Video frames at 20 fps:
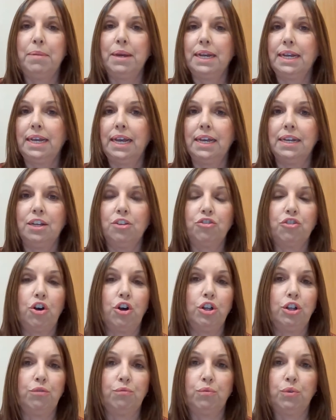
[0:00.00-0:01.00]
But again, it's
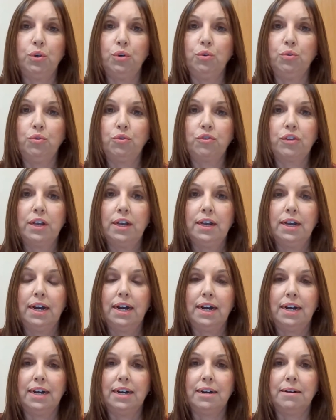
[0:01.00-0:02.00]
all a ruse,
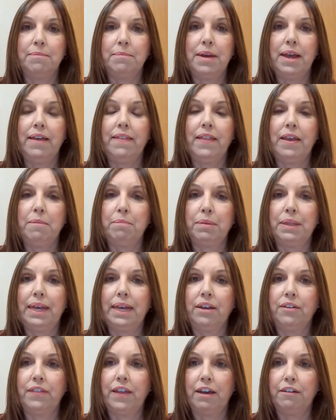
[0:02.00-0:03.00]
and they play
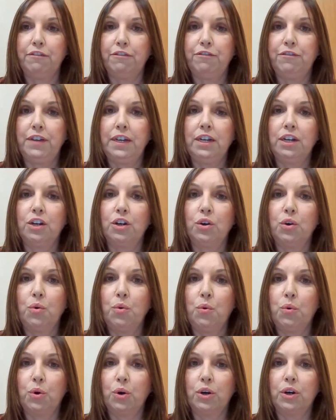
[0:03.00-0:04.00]
on that fear
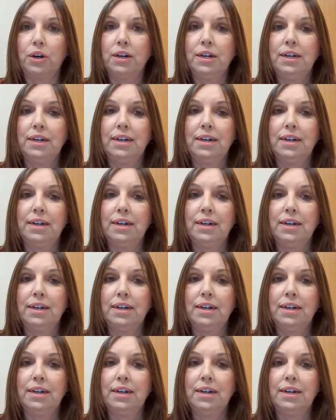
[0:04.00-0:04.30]
or